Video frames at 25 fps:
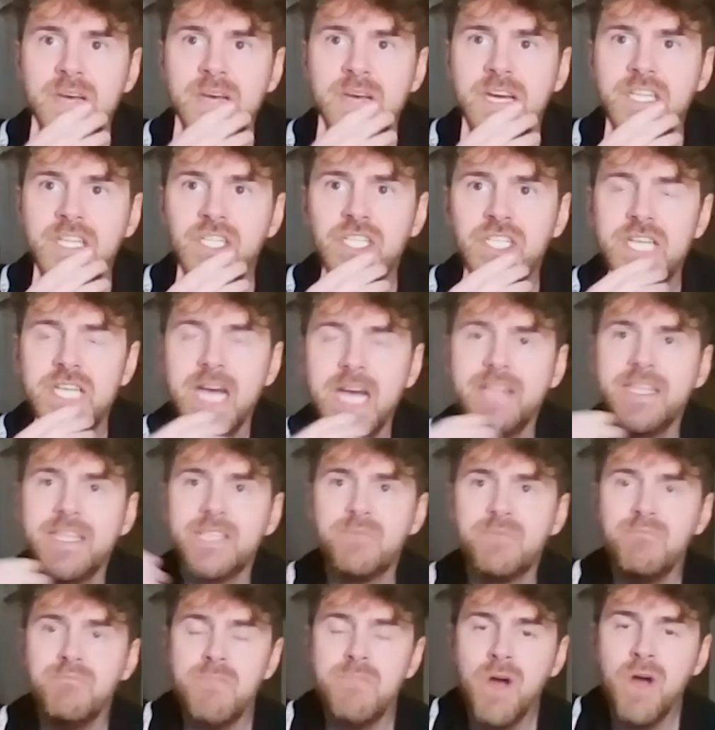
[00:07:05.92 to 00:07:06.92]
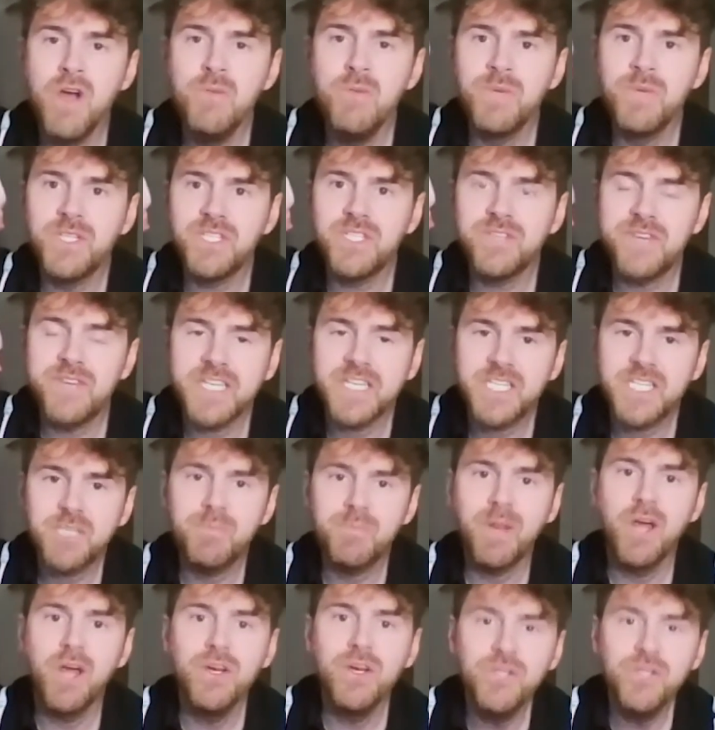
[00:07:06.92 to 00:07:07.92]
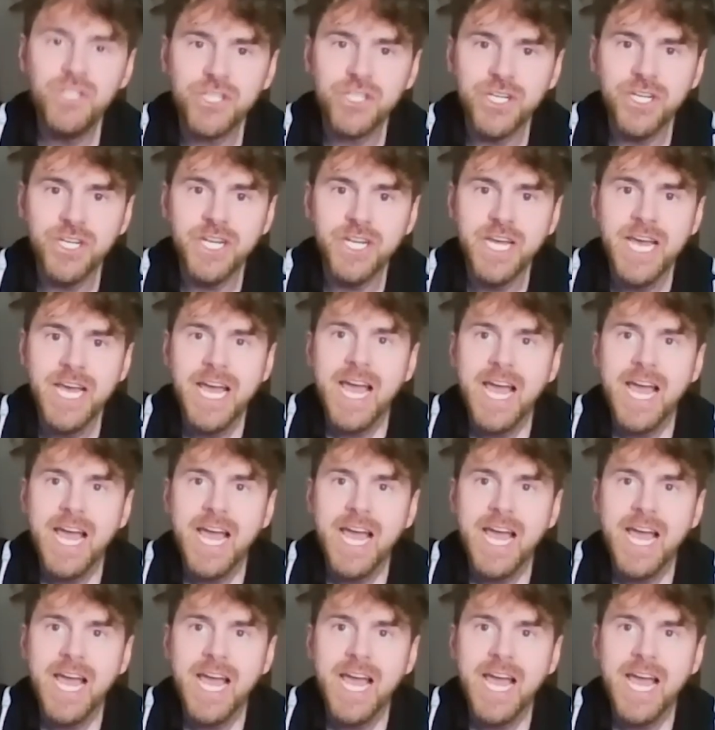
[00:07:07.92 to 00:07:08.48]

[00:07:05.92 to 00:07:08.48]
just had this moment of explosion.